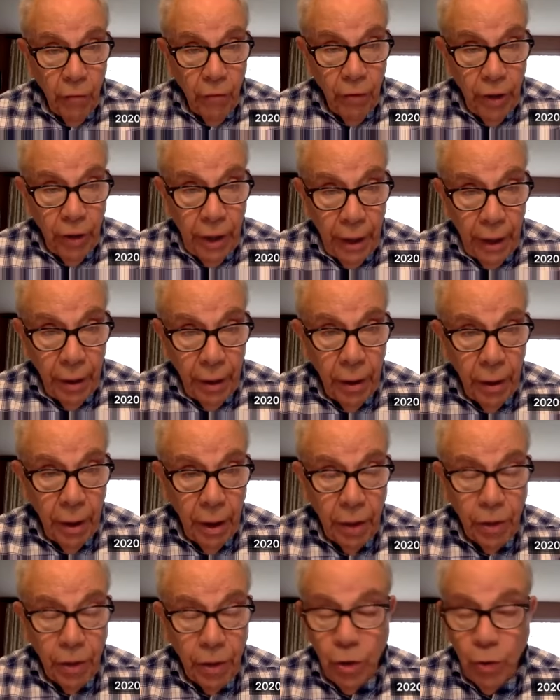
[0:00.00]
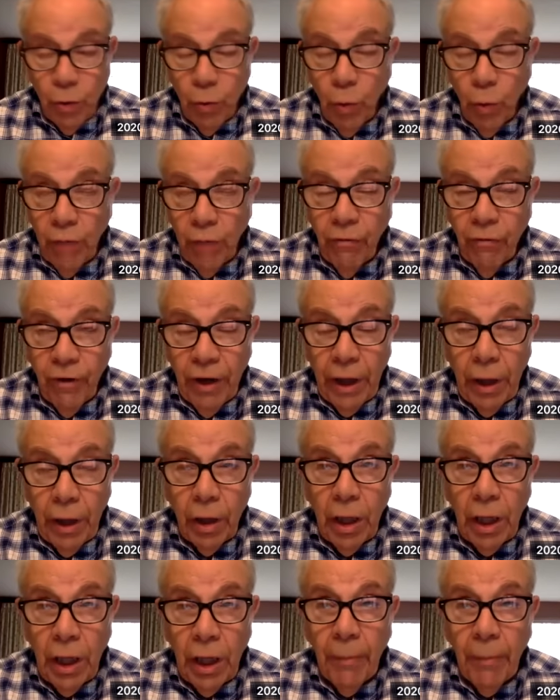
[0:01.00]
for that. Now, just one
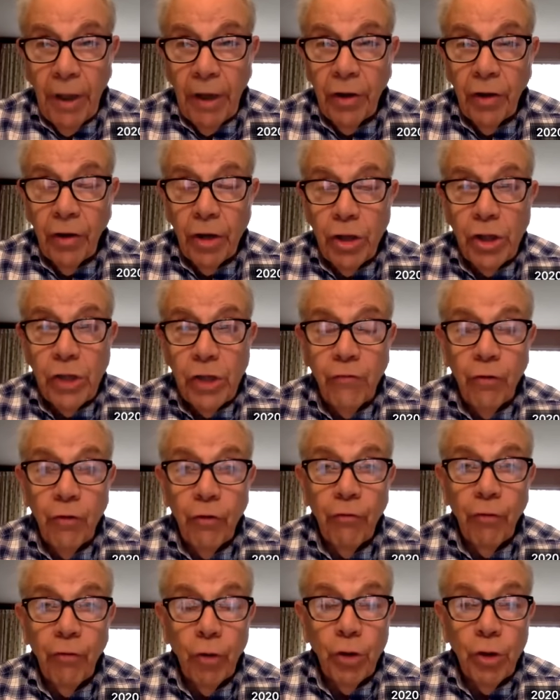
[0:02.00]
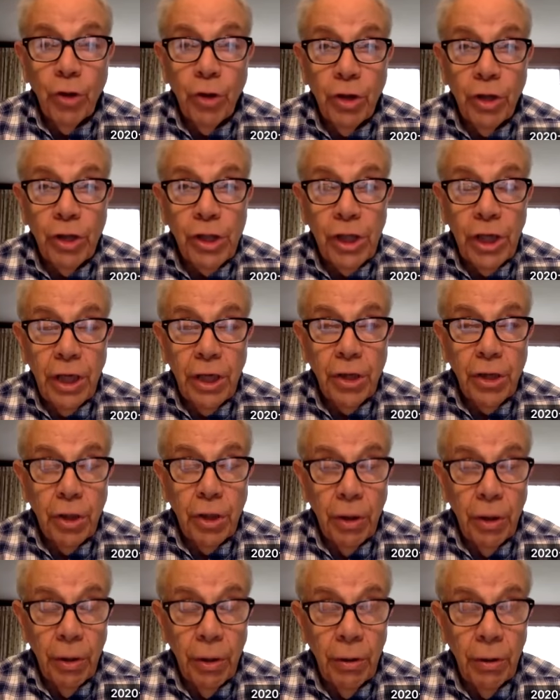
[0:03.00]
final comment, and this is for a future
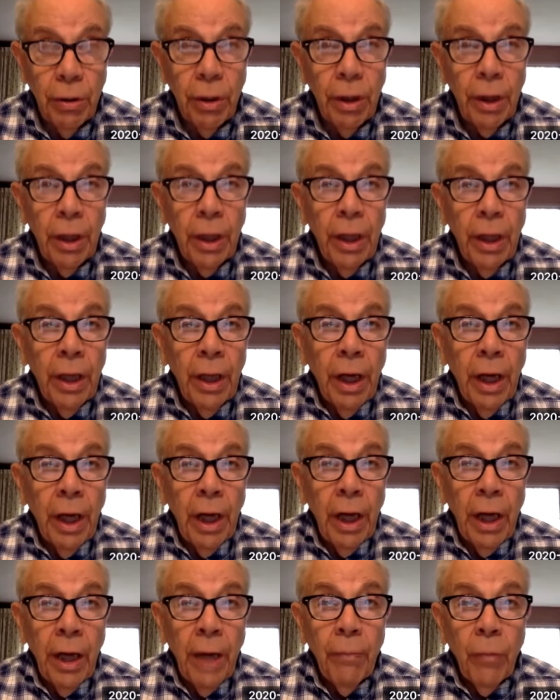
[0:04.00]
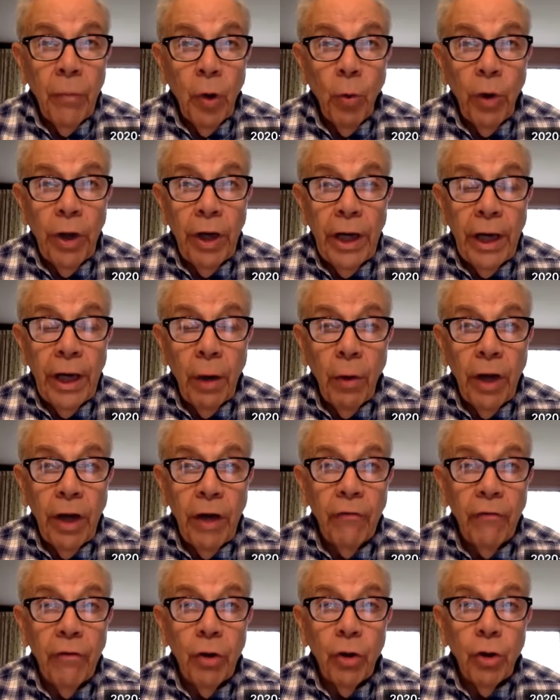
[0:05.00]
discussion. We now
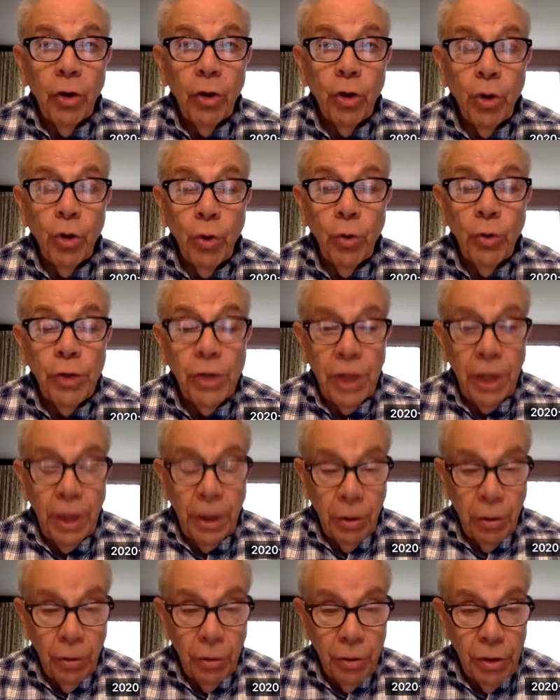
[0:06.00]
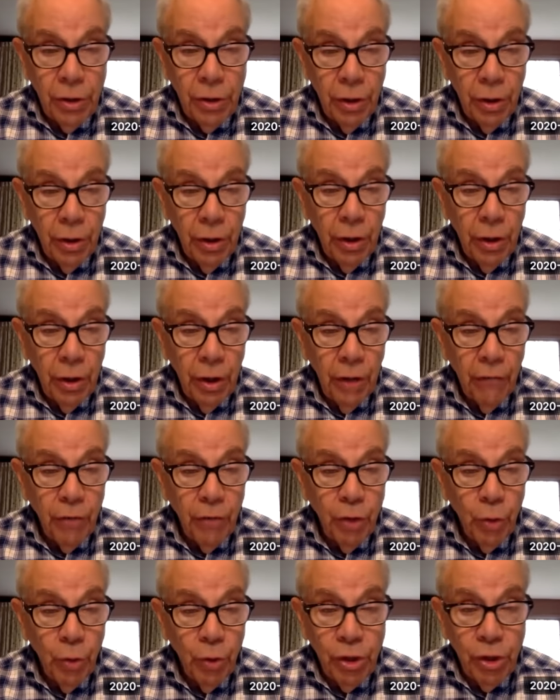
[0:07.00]
have two centers of
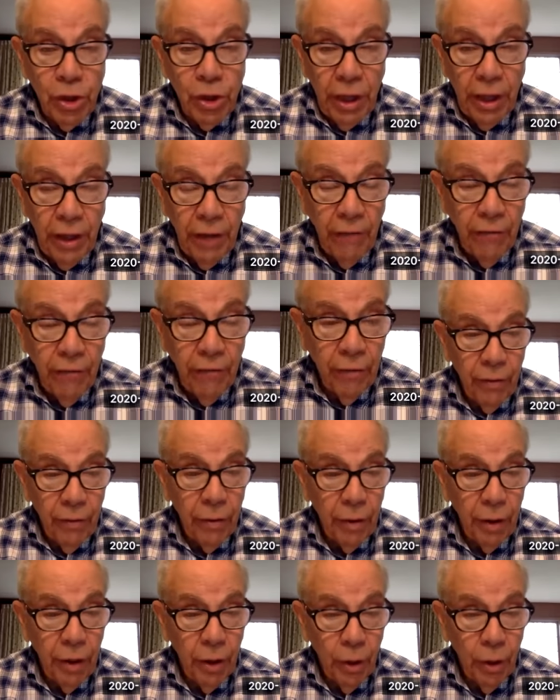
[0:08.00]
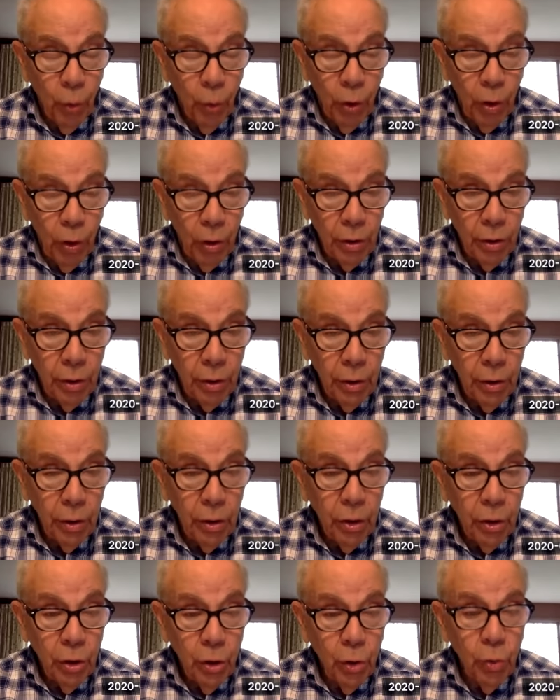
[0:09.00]
Jewish life in the world,
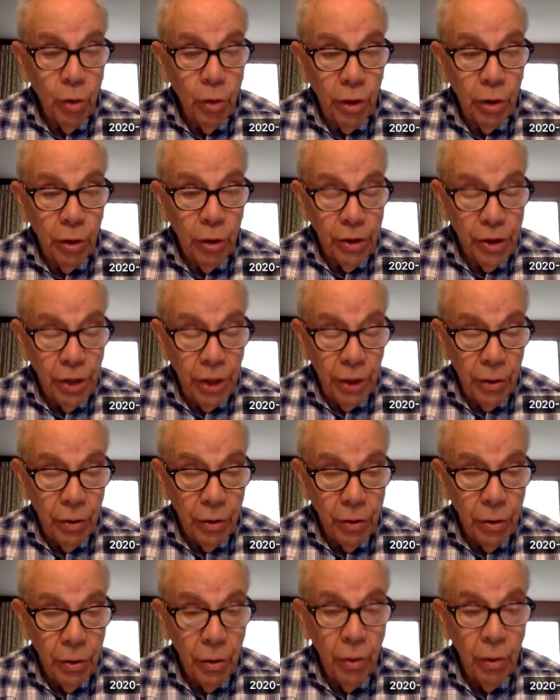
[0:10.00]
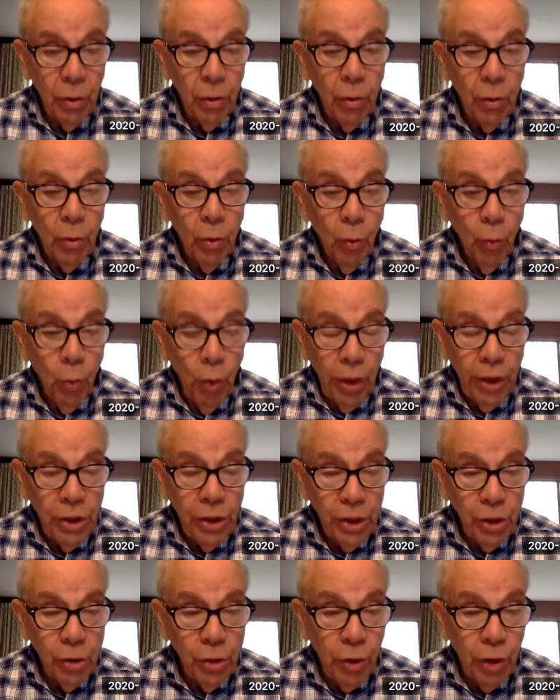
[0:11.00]
two clear centers. One
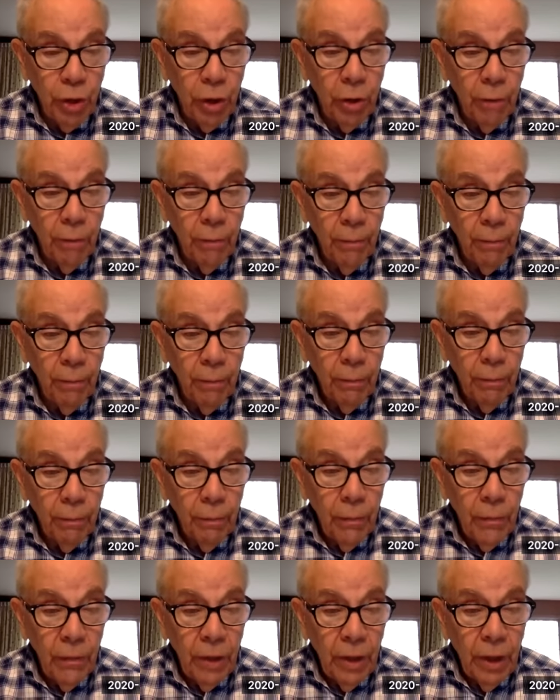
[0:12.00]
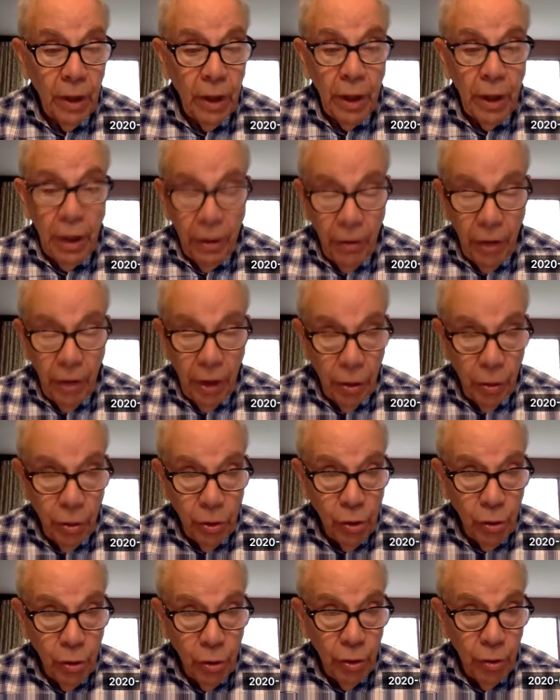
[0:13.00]
is Israel and the other
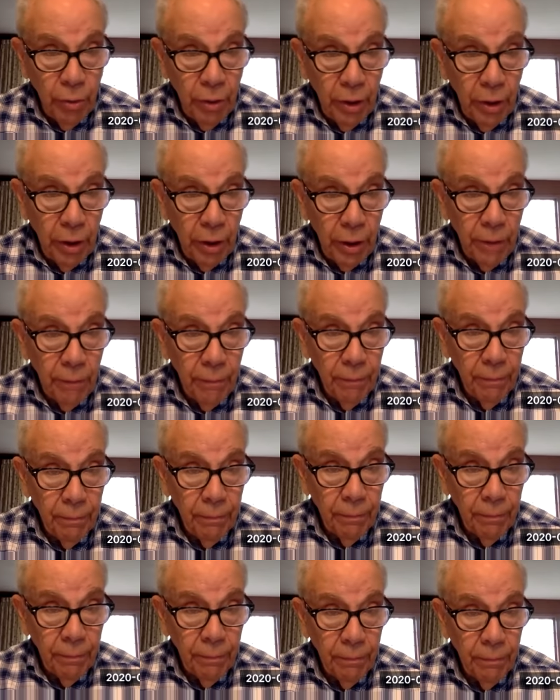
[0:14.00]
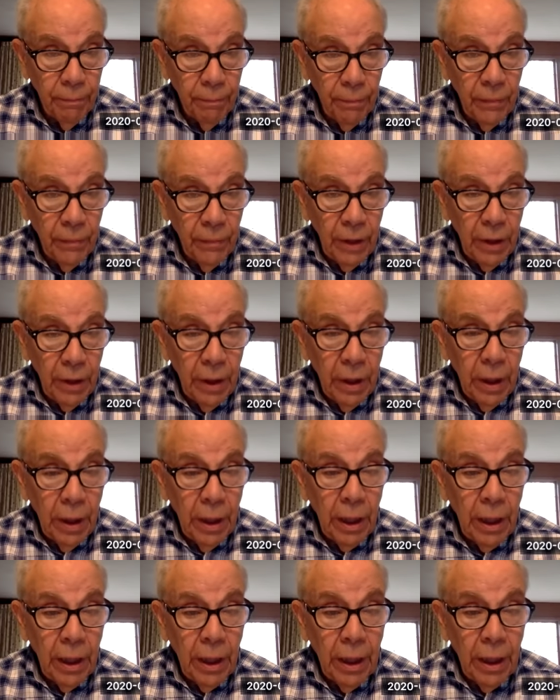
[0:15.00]
is North America.
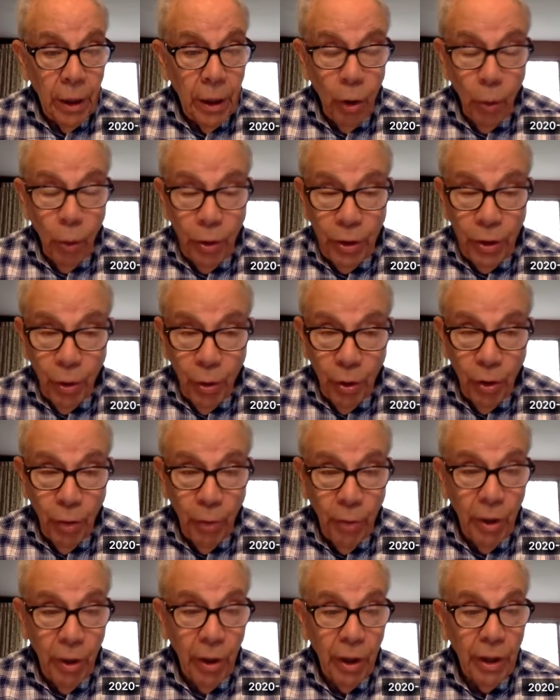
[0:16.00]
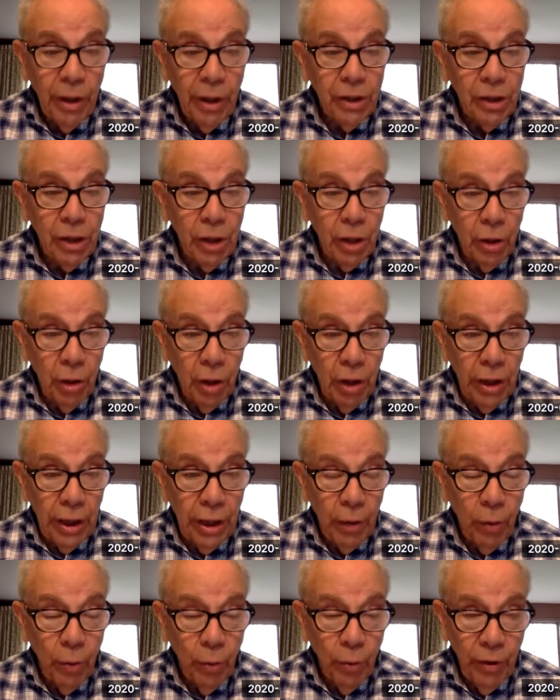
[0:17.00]
I don't know what the North American is going to look
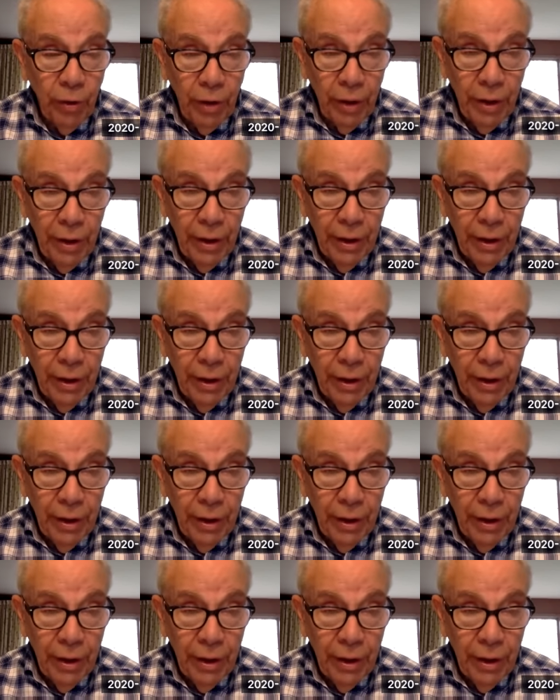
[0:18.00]
like when we